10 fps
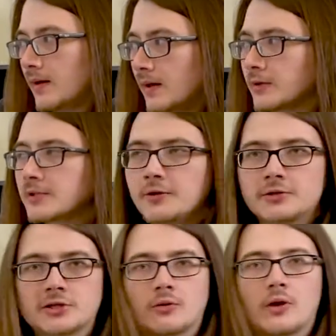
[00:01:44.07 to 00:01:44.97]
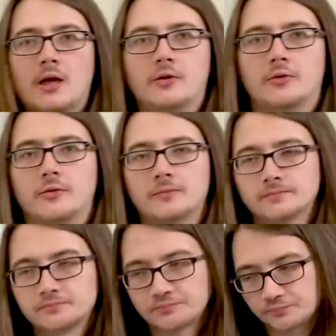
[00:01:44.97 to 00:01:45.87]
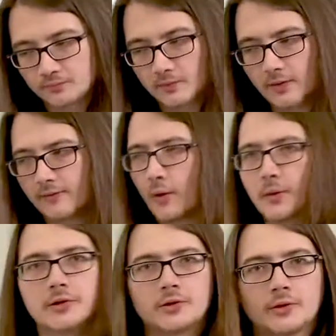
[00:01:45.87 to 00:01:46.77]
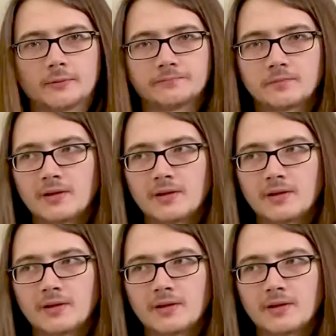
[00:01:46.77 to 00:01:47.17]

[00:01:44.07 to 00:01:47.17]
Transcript: It'll tell you the general health, how well you're doing.